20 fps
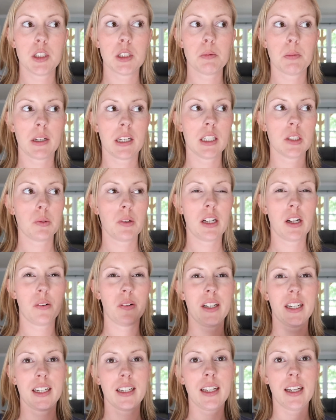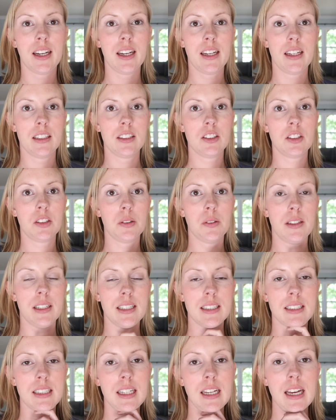just because we don't wanna cut into
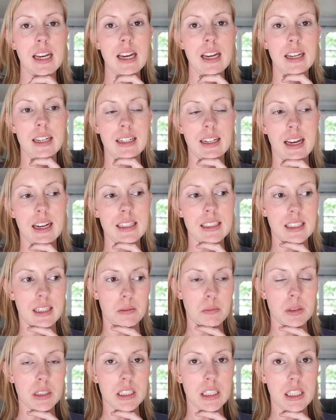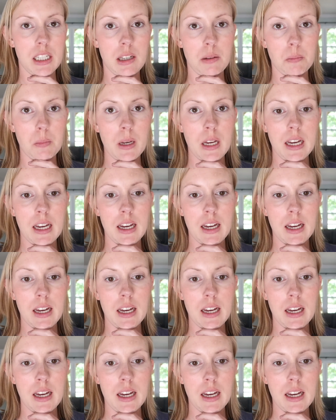his nighttime sleep